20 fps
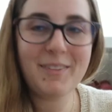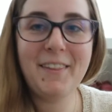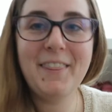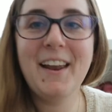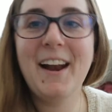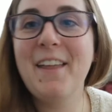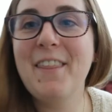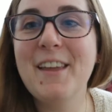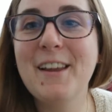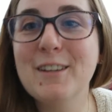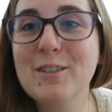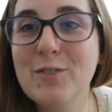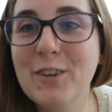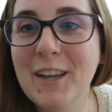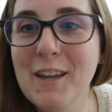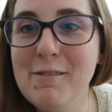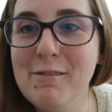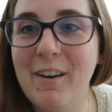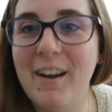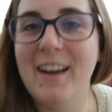that I think is
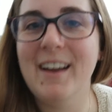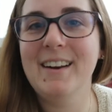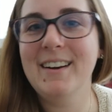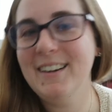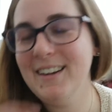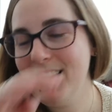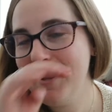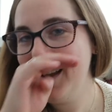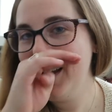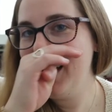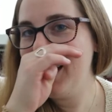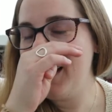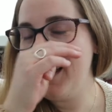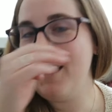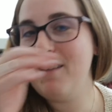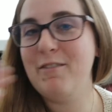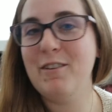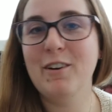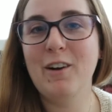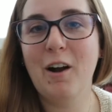really fun.
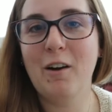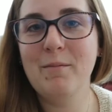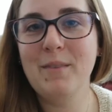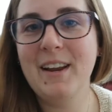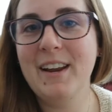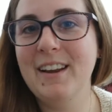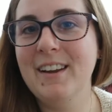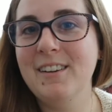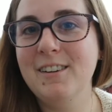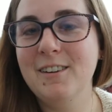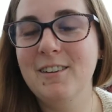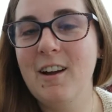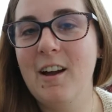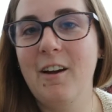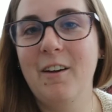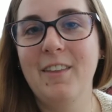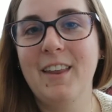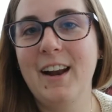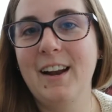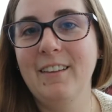If you know me, you
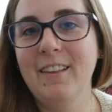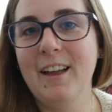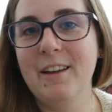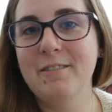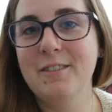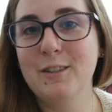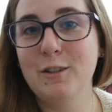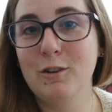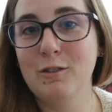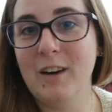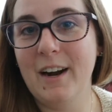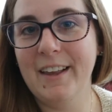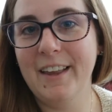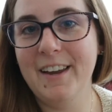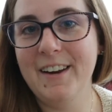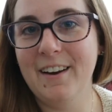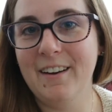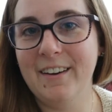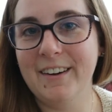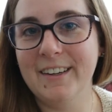know that I love Sorella
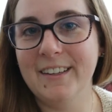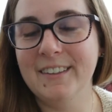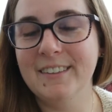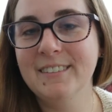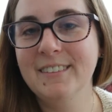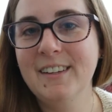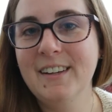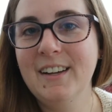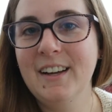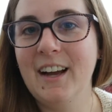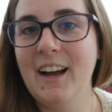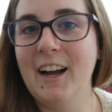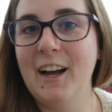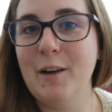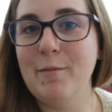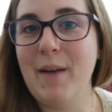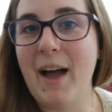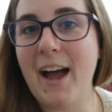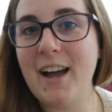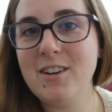yarn.
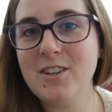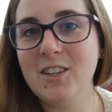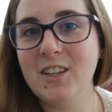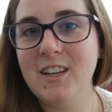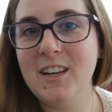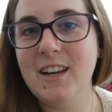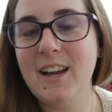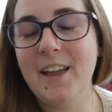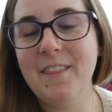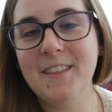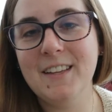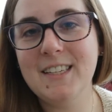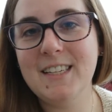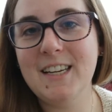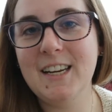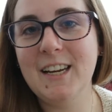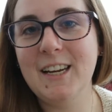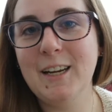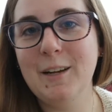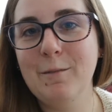Um, Ashley and the
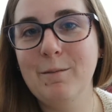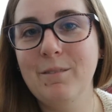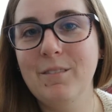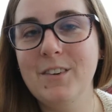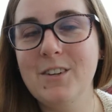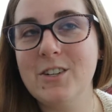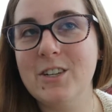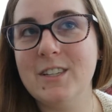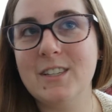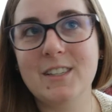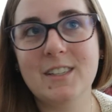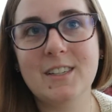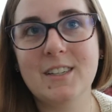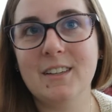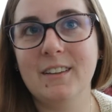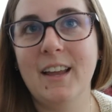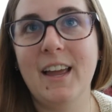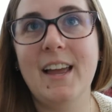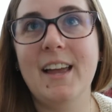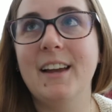team
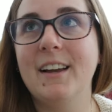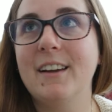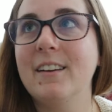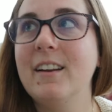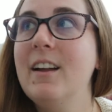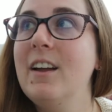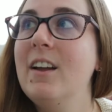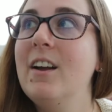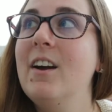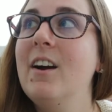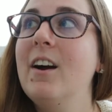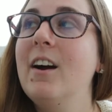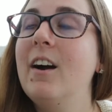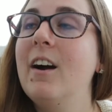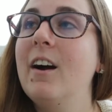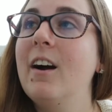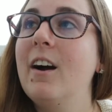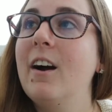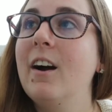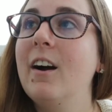just like
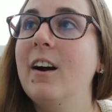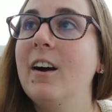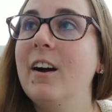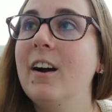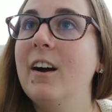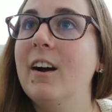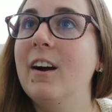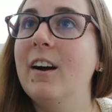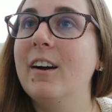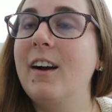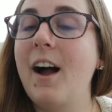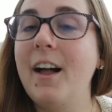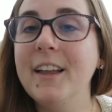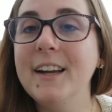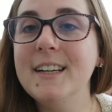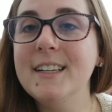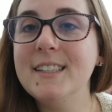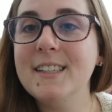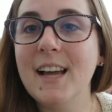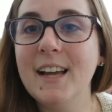her
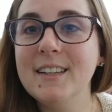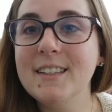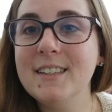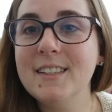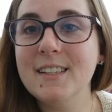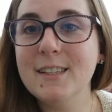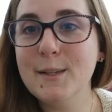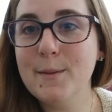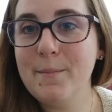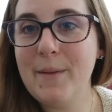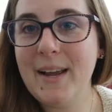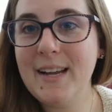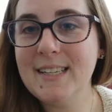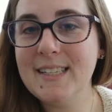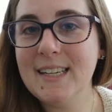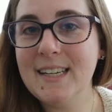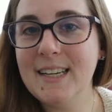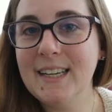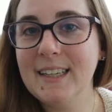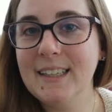color sense is
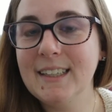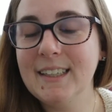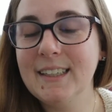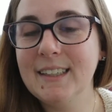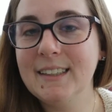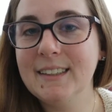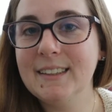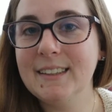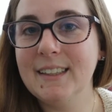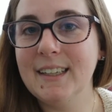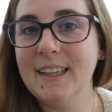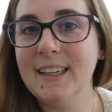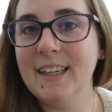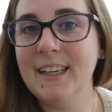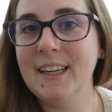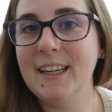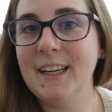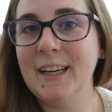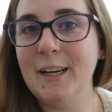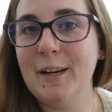amazing.
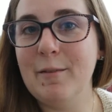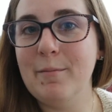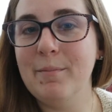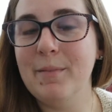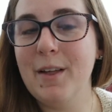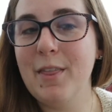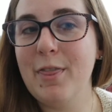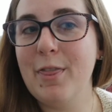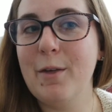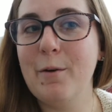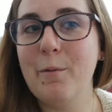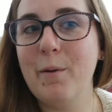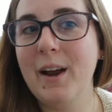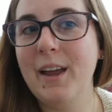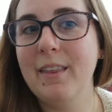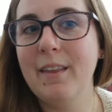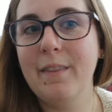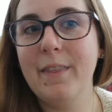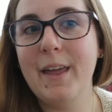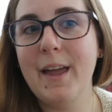Um, the
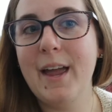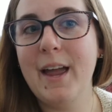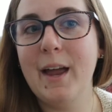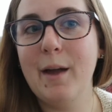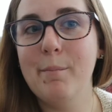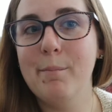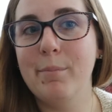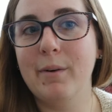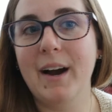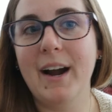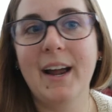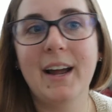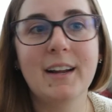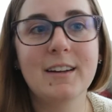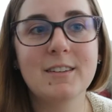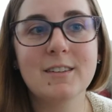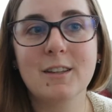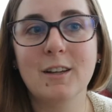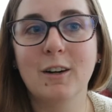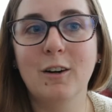way that they
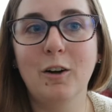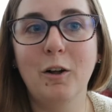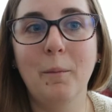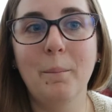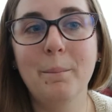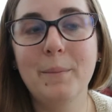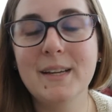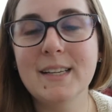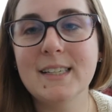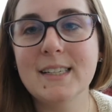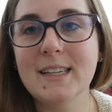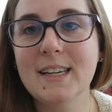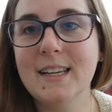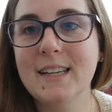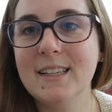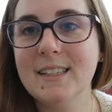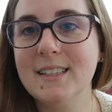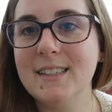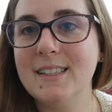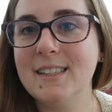brand their whole
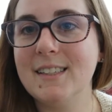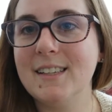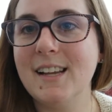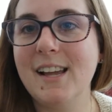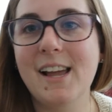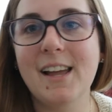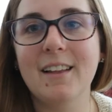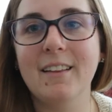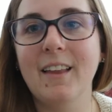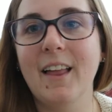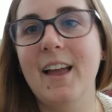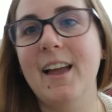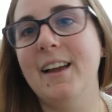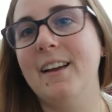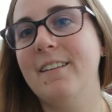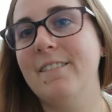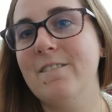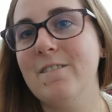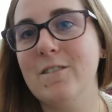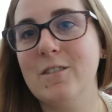business,
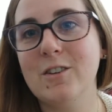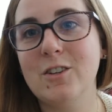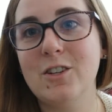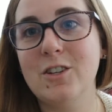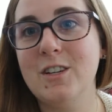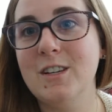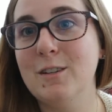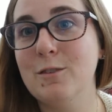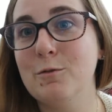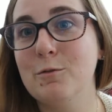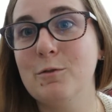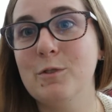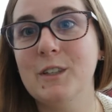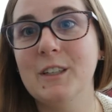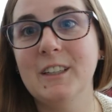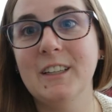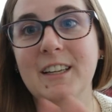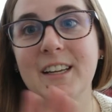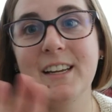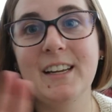like she's
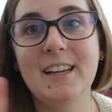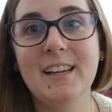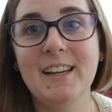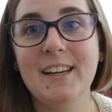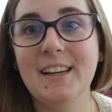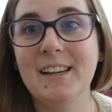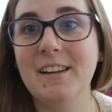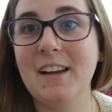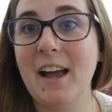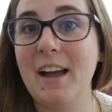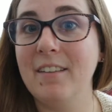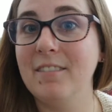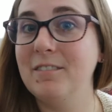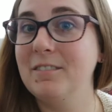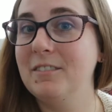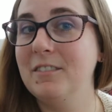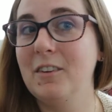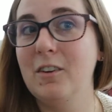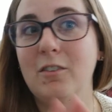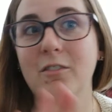really
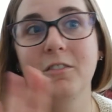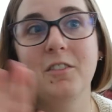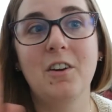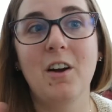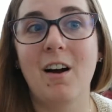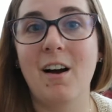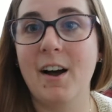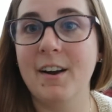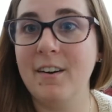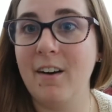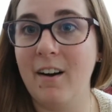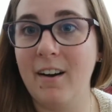gone